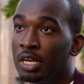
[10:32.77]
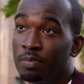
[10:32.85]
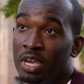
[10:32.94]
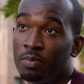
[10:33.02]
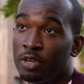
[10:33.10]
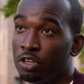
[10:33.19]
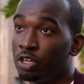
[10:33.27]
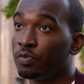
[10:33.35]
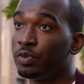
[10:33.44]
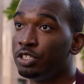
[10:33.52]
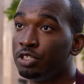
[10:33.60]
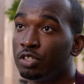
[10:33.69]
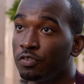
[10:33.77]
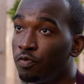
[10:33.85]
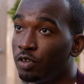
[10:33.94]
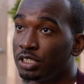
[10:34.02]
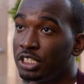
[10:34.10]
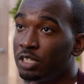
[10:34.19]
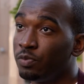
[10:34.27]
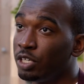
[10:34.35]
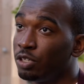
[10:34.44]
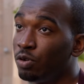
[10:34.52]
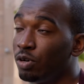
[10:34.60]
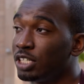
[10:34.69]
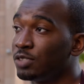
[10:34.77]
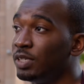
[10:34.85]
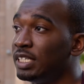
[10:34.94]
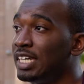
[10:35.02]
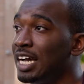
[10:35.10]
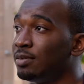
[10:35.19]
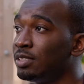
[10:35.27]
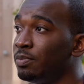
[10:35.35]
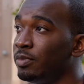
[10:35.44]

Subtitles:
maybe if we do the 14-week course, when it's time